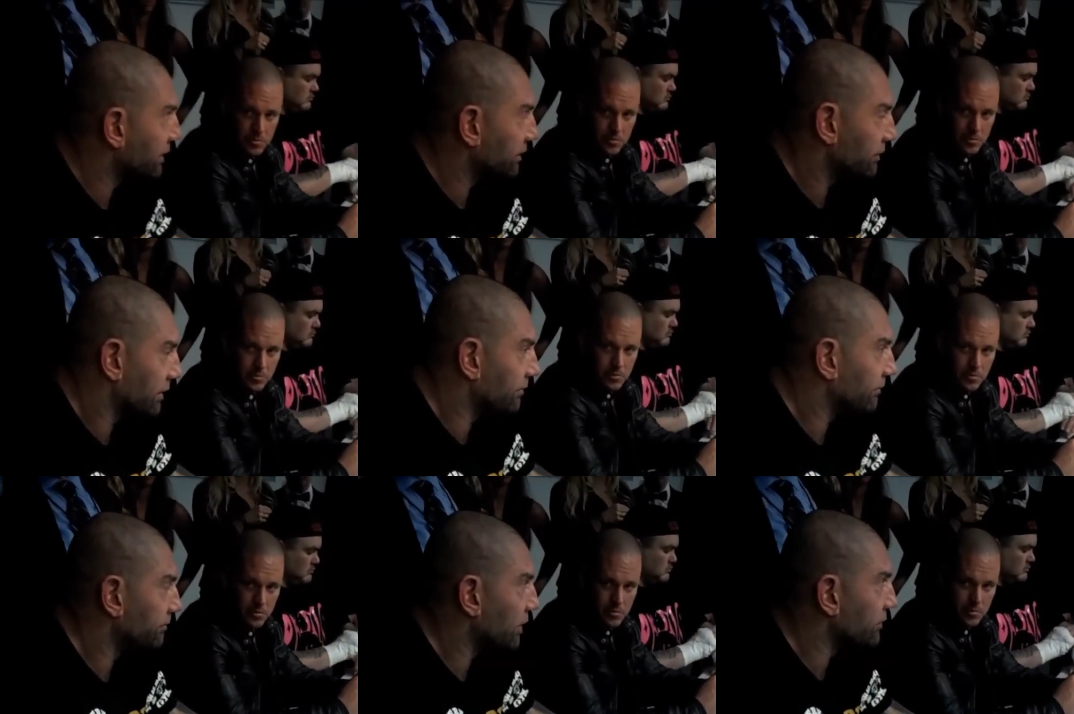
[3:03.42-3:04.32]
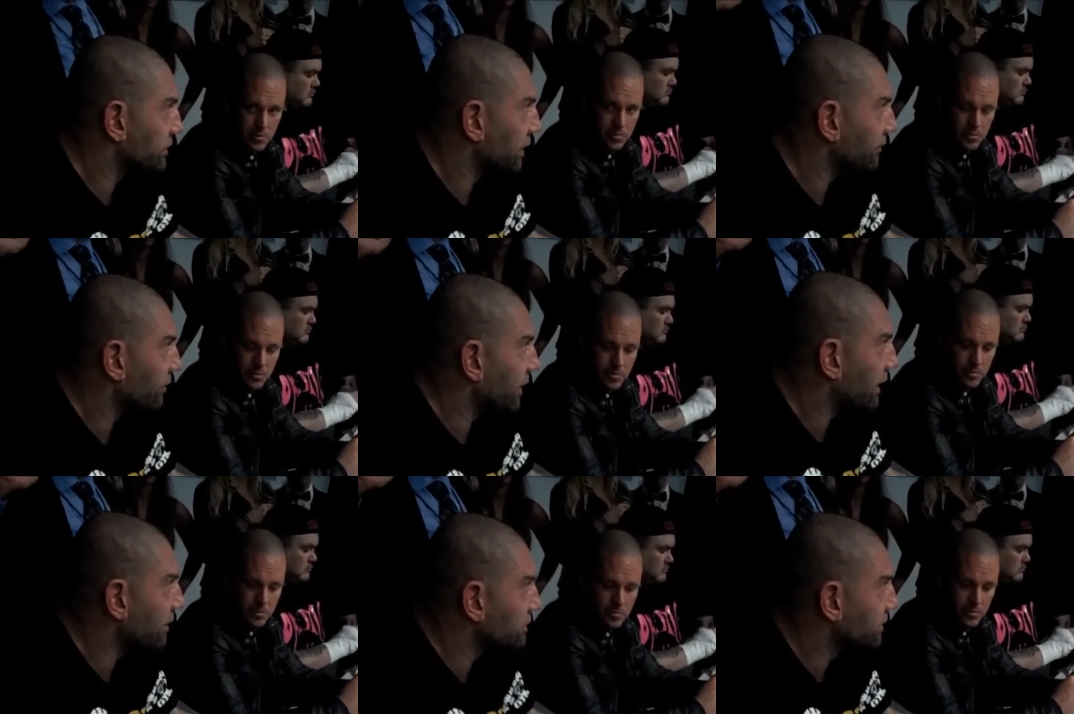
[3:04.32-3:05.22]
Speaker 1: and it's in a, a bone shell of a
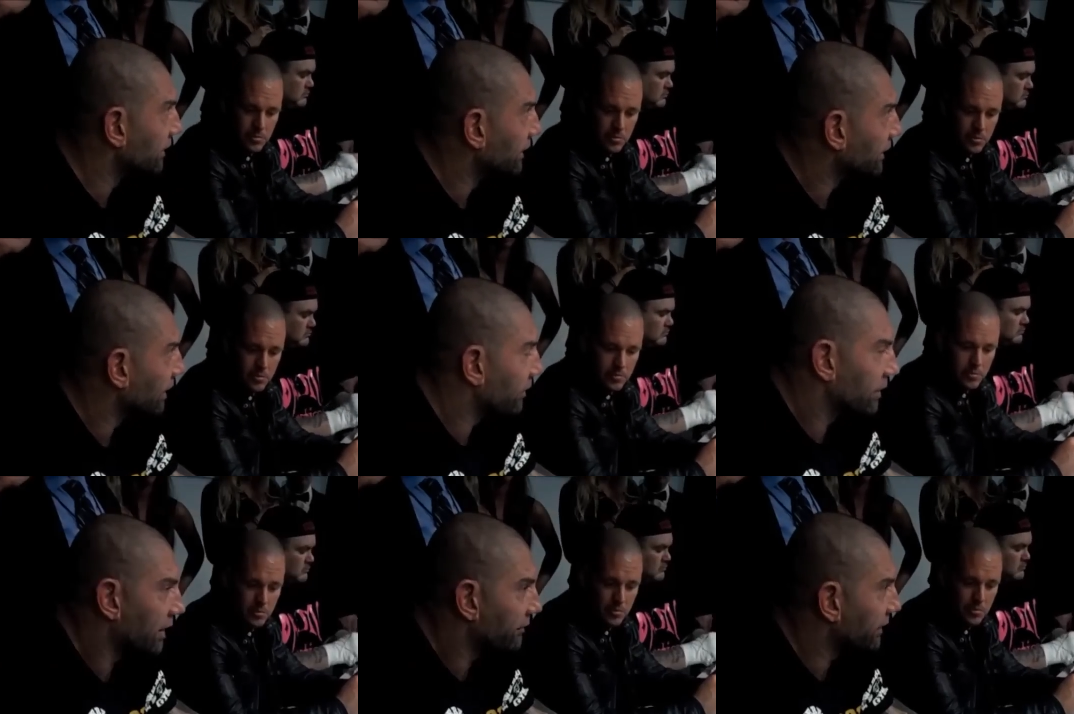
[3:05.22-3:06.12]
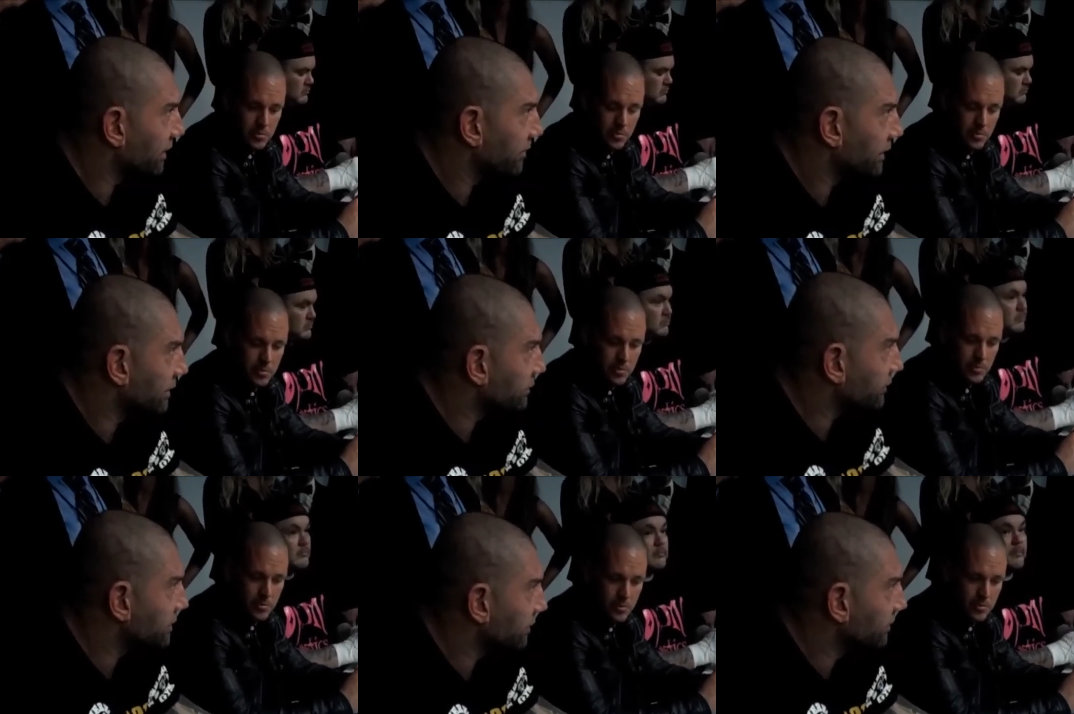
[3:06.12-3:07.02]
warehouse, and we don't have any
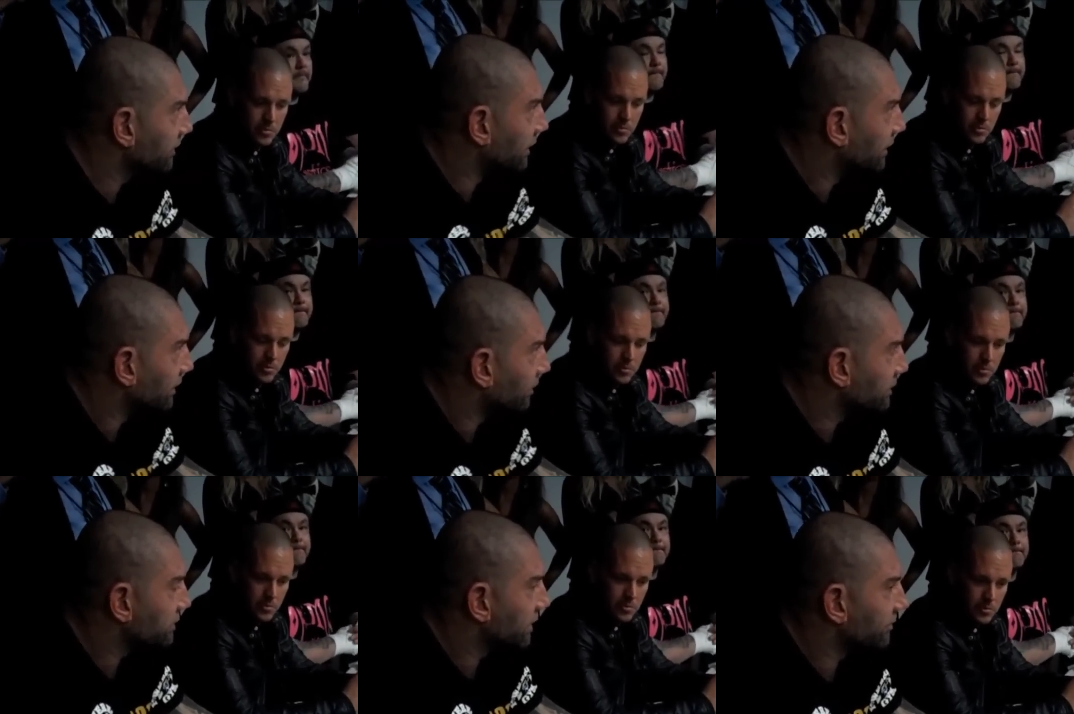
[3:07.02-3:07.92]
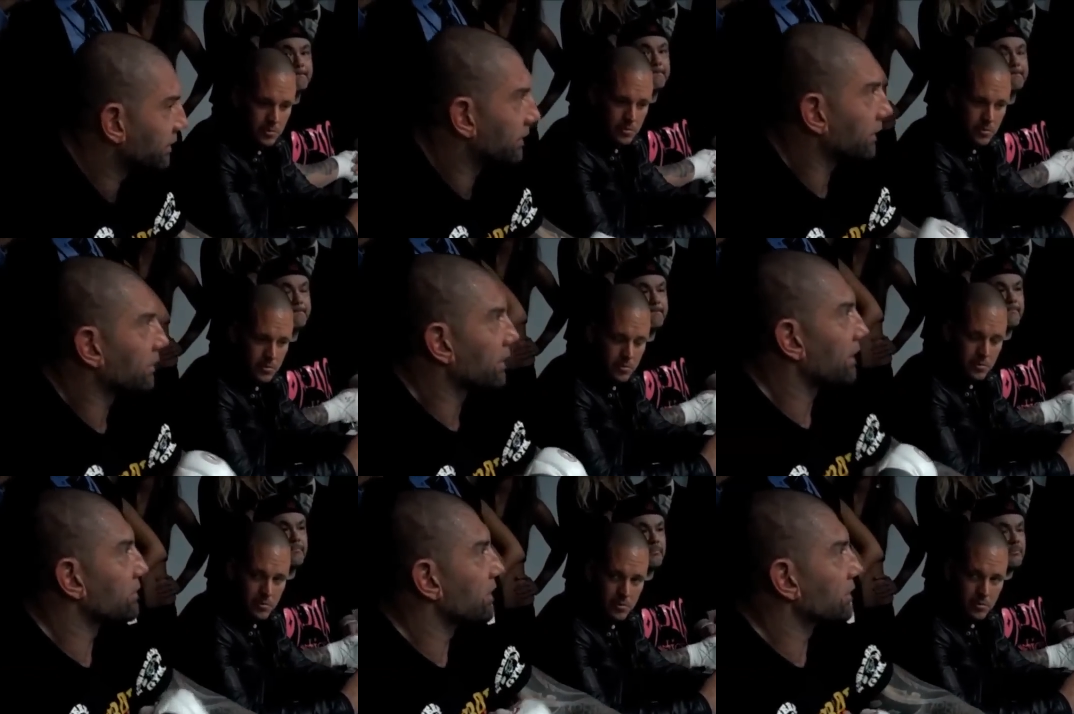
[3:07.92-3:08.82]
amenities for children, which is something that
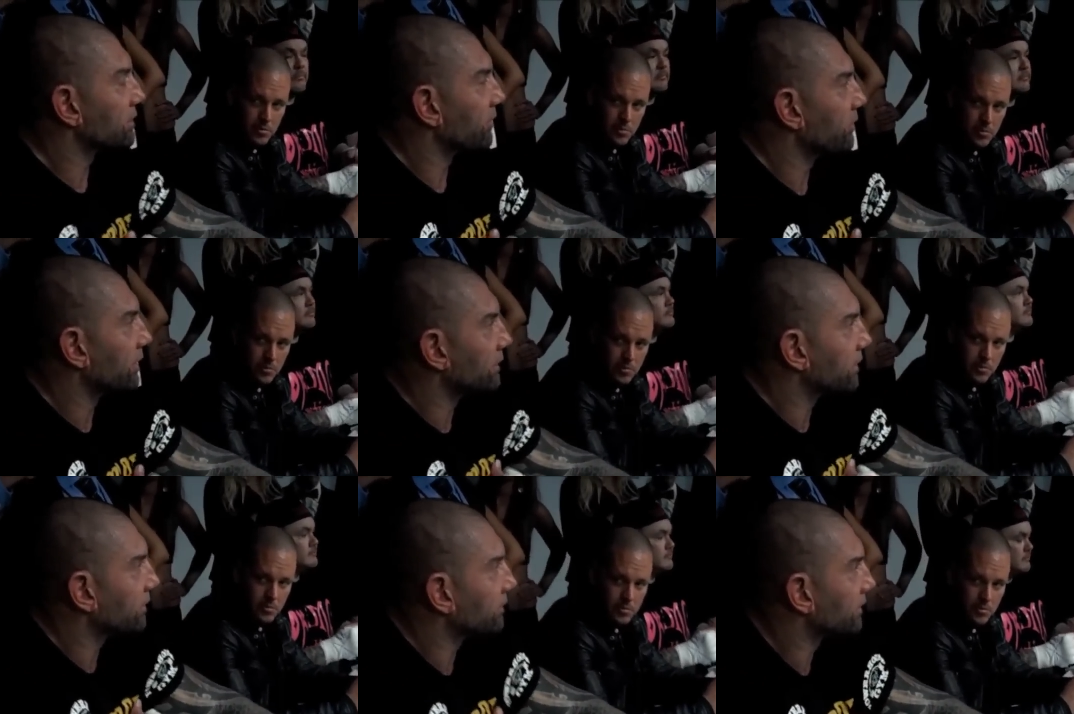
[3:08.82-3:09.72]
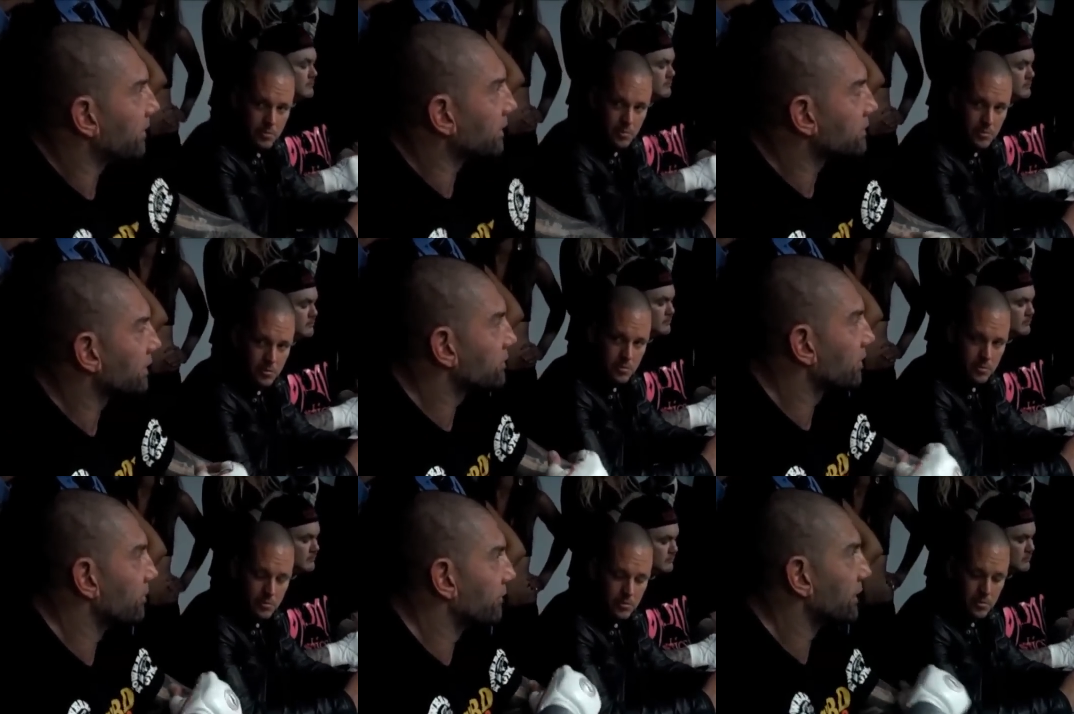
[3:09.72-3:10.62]
kinda sucks, and we wanted to, to make a
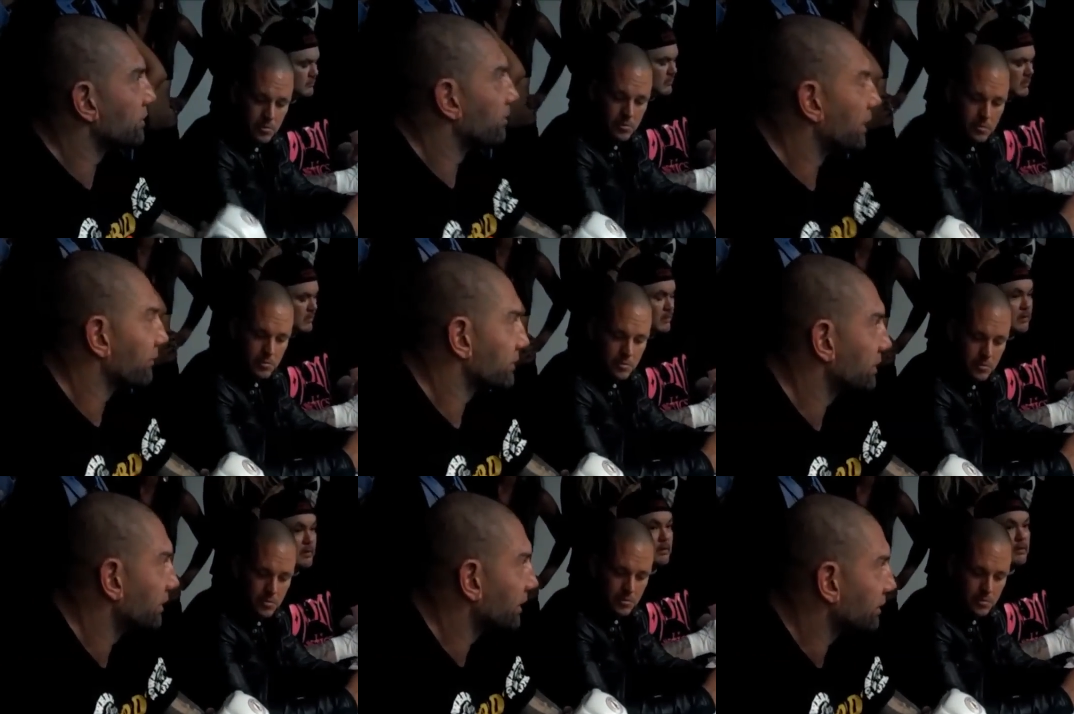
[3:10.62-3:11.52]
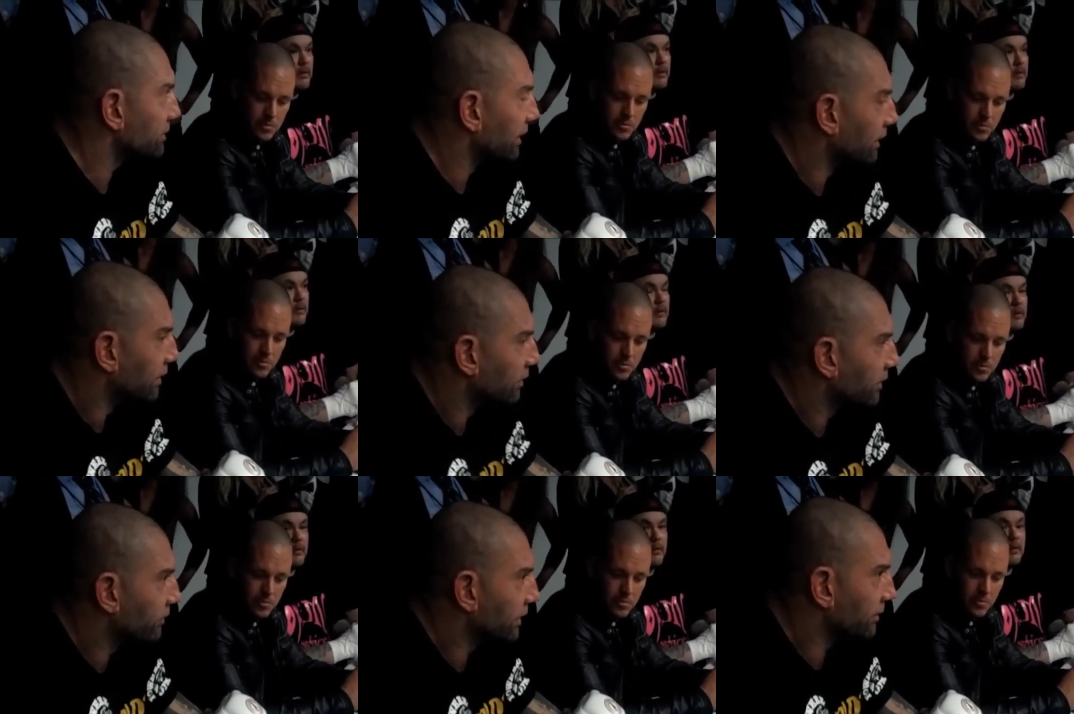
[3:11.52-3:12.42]
change, so we're moving into a better facility, because
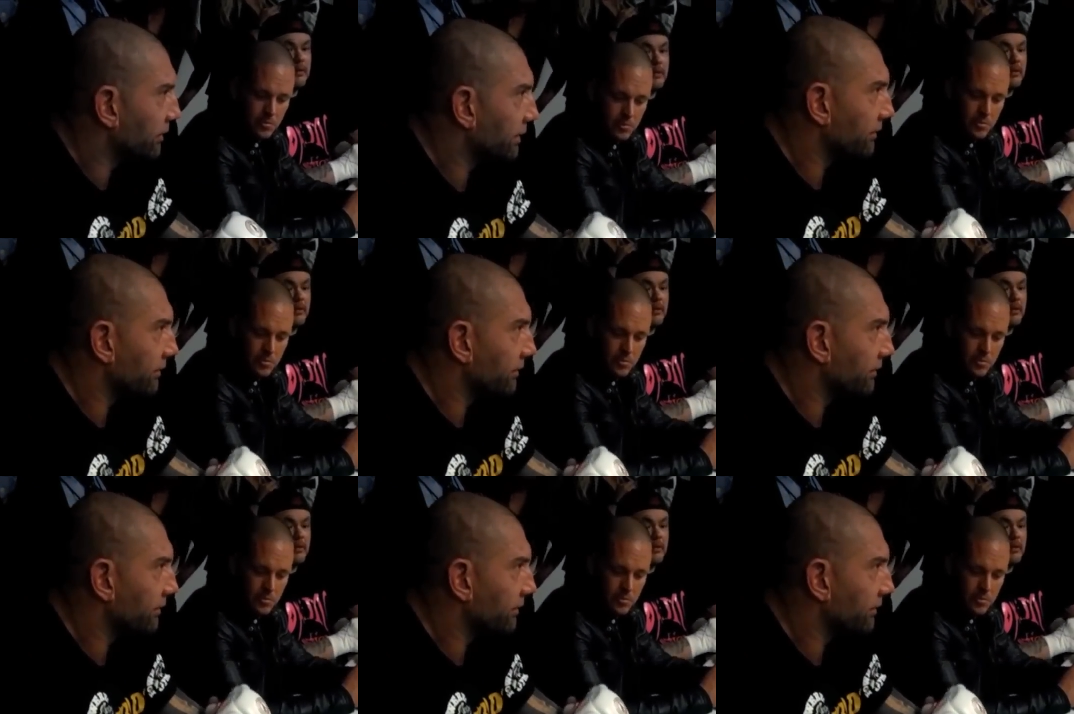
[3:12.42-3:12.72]
we really